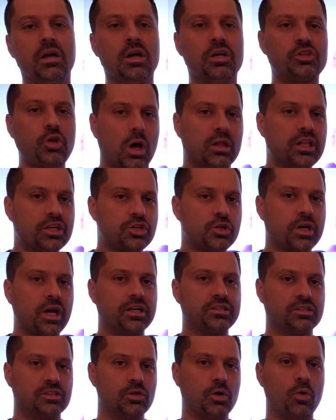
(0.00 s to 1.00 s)
So I'll let you
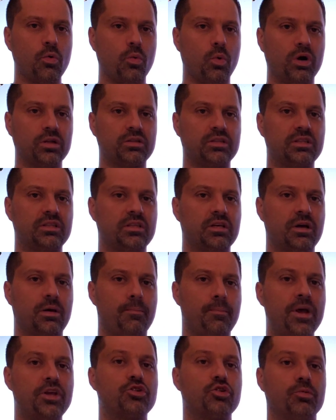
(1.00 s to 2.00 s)
guys know what the
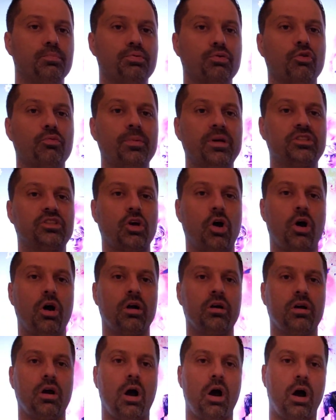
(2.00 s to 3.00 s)
major improvements
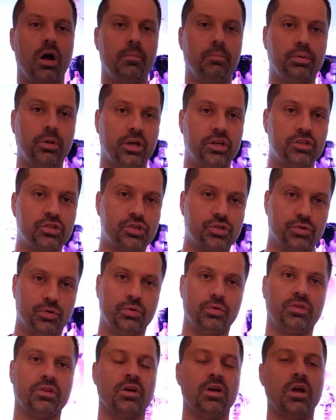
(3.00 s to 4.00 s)
are on Blood and
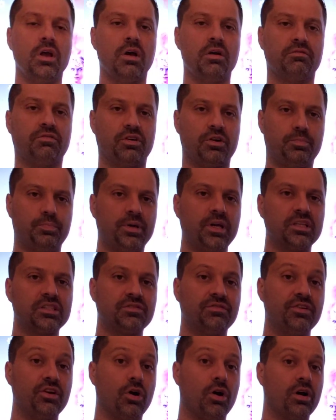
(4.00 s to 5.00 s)
Truth for the
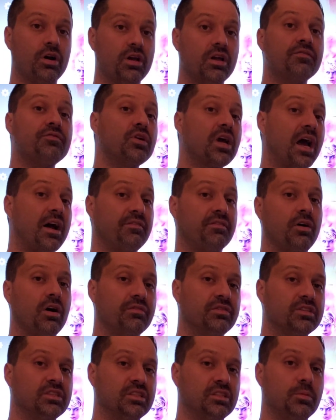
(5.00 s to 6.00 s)
PSVR. If you have
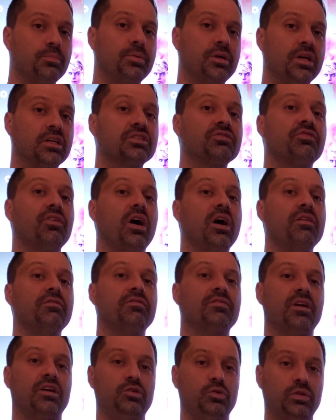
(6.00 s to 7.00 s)
obviously the
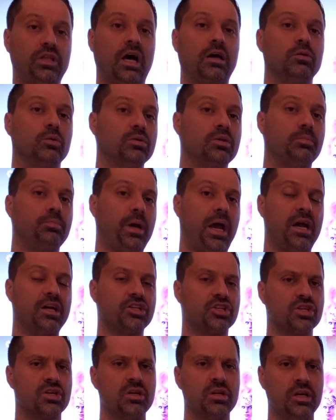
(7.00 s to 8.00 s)
PS5 and you download the
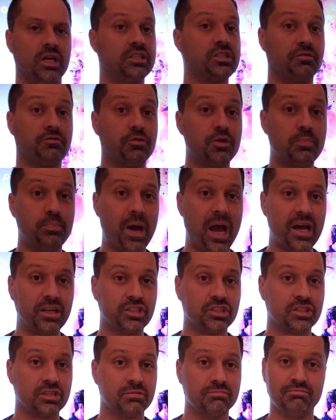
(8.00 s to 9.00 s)
patch, it's a free
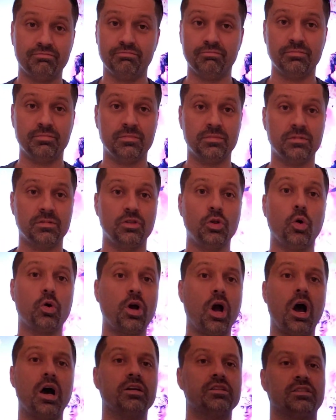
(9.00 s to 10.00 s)
patch, no
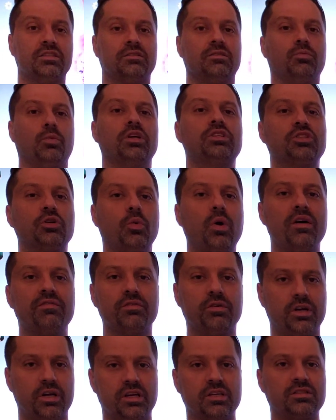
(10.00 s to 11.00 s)
cost
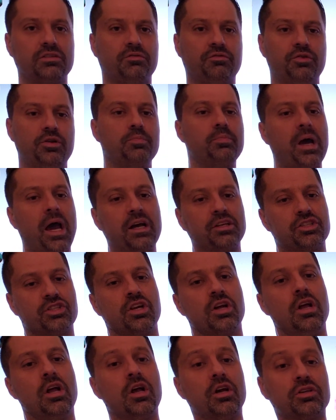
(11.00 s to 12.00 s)
whatsoever. It is a free patch.
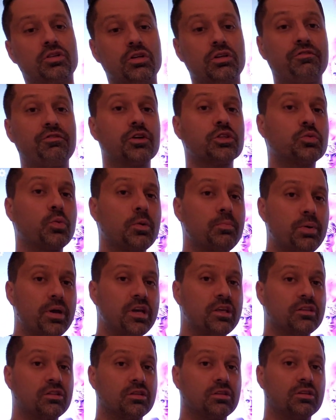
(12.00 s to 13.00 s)
So the first one
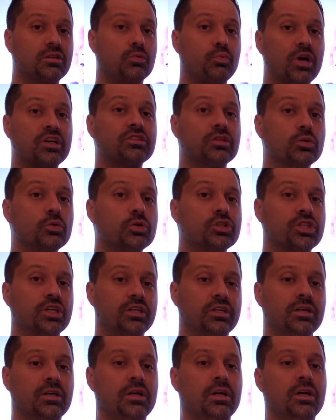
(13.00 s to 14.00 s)
being the
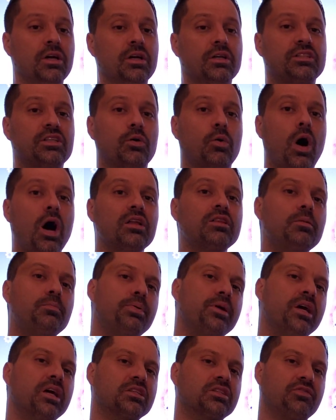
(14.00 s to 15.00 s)
resolution. So on the
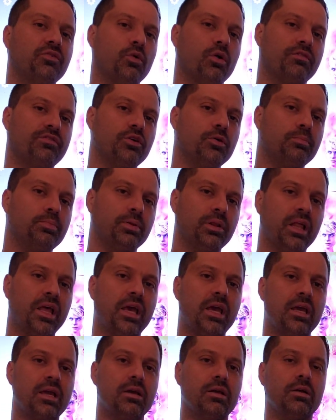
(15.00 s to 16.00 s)
PS4, if you're
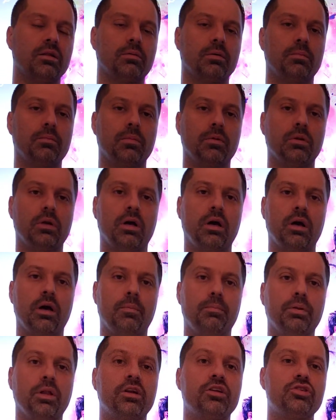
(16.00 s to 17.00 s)
playing
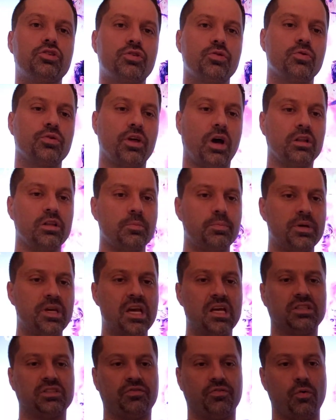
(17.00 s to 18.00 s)
Blood and Truth on the
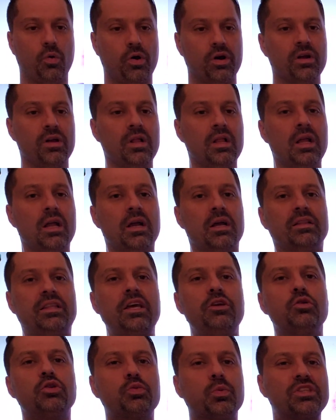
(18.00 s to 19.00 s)
PS4, they
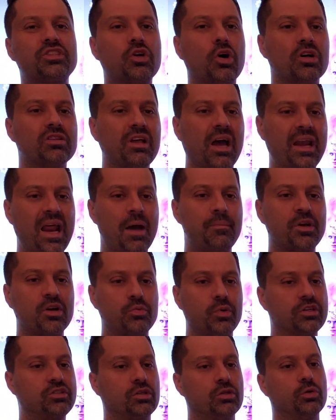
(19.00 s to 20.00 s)
use what's called dynamic
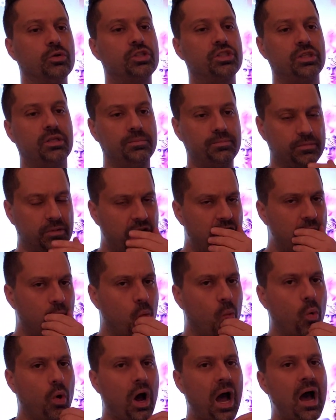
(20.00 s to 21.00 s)
resolution. And
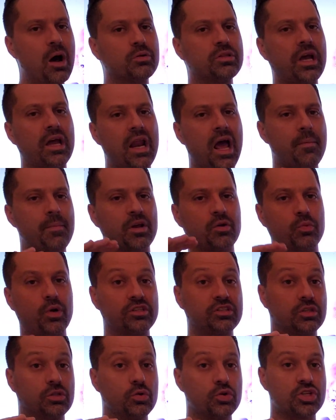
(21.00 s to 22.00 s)
how dynamic
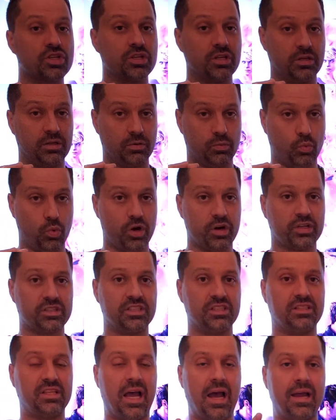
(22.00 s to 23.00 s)
resolution works
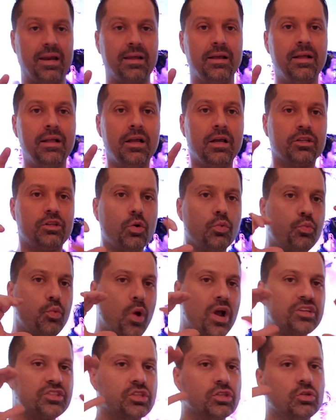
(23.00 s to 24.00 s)
is that the
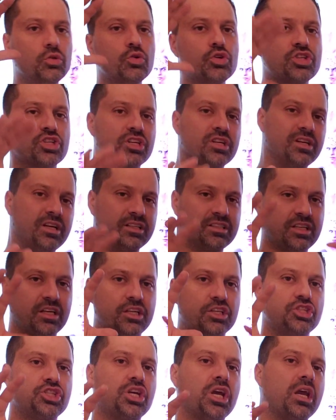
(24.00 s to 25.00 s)
resolution is
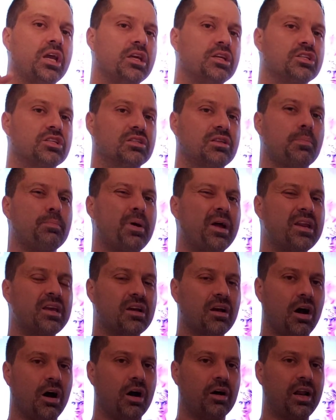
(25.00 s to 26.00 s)
going to change
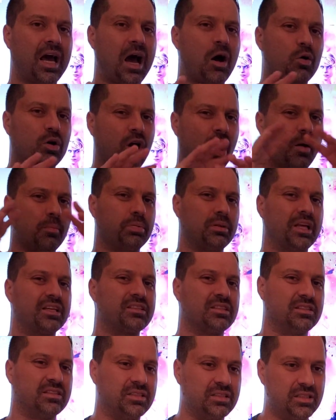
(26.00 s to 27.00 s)
depending on how
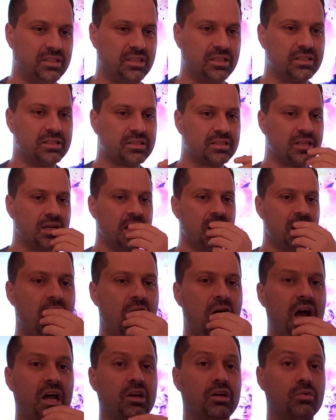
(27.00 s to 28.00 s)
complex a scene is,
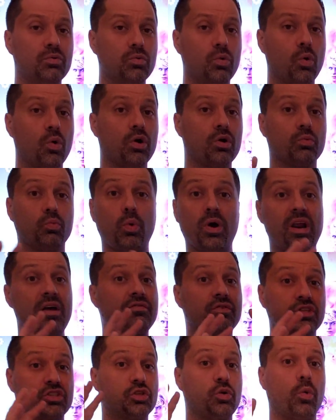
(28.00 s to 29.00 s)
and or
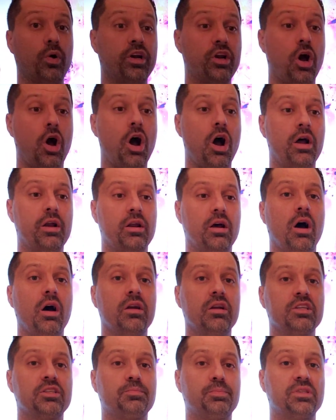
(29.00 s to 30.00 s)
whatever is going
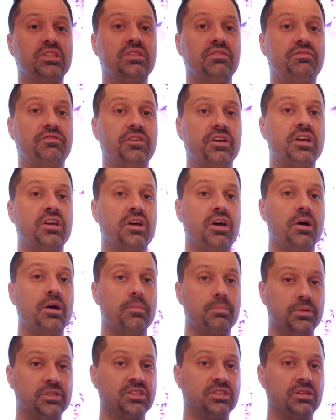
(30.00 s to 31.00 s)
on a specific
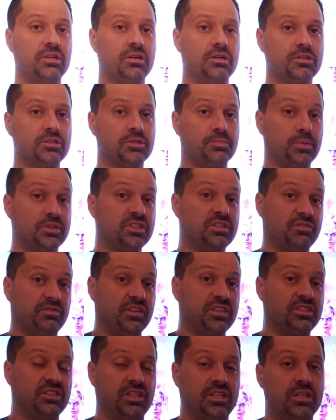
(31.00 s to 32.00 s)

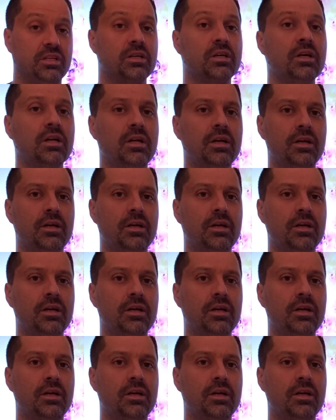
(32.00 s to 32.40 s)
specific scene.